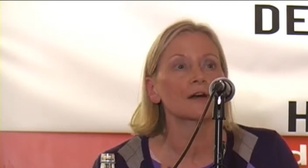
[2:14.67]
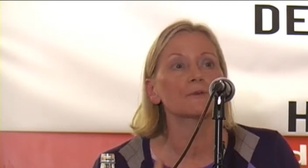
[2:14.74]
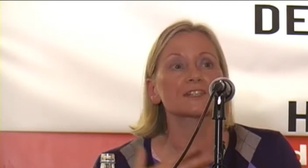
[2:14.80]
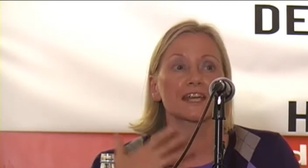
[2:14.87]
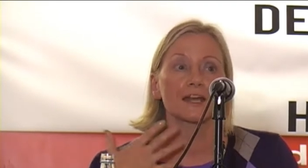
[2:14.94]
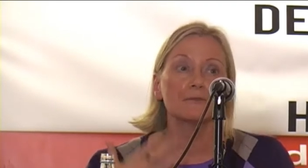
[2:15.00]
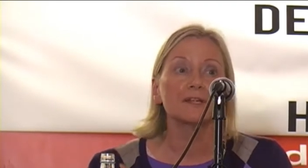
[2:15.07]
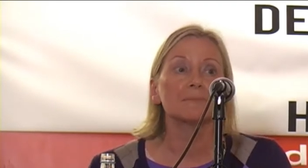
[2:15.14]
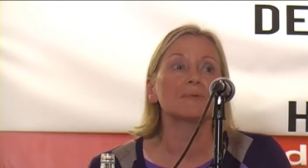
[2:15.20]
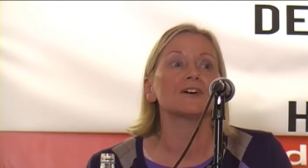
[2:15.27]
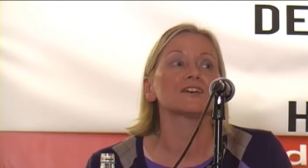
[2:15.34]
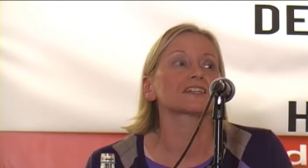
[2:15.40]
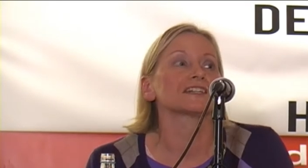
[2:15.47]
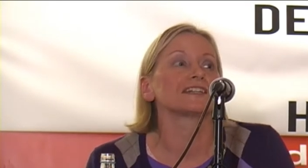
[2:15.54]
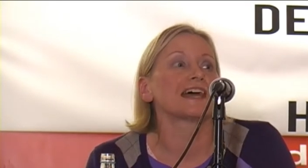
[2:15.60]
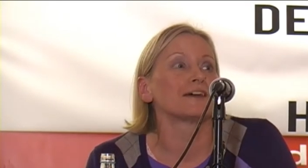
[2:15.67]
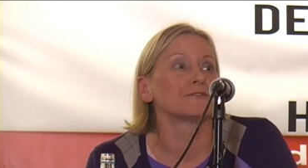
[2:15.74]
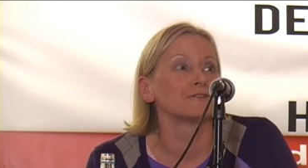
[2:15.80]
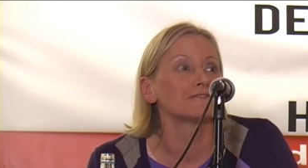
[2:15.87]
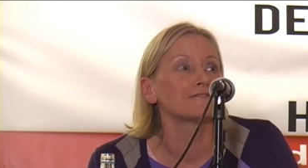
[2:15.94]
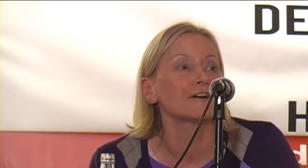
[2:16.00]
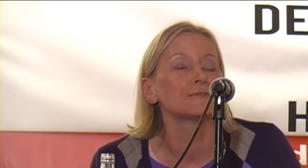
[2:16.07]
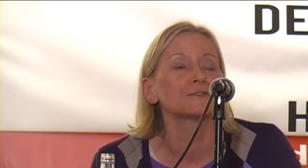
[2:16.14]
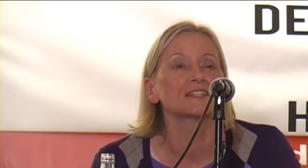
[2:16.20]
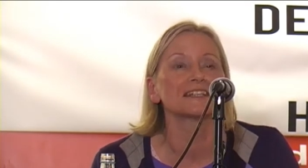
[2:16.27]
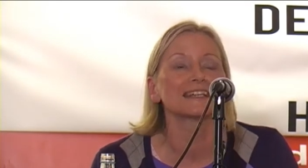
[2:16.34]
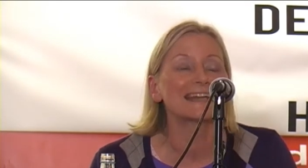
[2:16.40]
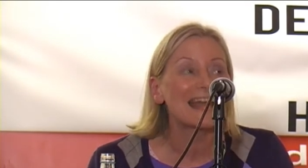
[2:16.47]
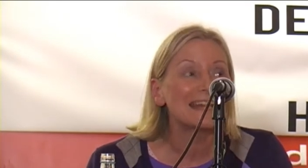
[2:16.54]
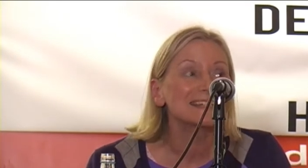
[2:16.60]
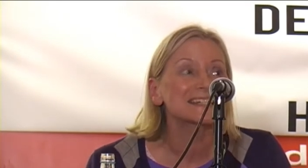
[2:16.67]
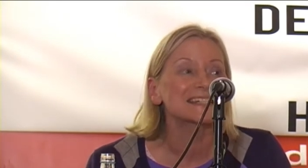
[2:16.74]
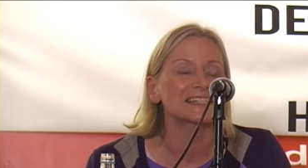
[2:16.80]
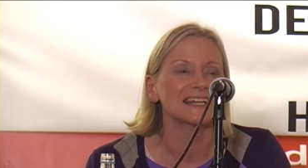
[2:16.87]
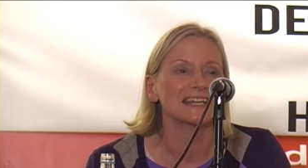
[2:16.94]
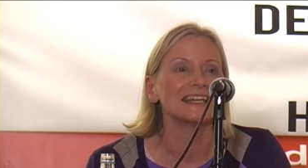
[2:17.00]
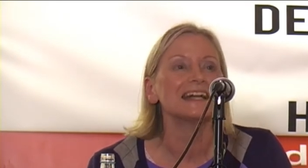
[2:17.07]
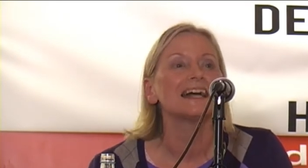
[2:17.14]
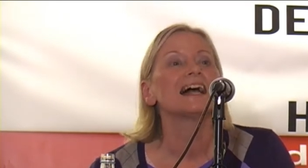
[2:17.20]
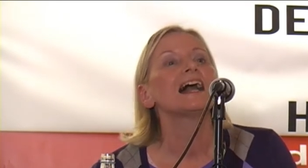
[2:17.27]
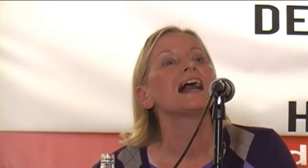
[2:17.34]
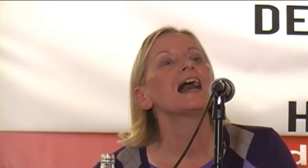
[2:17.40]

I was the only person there who voted against it,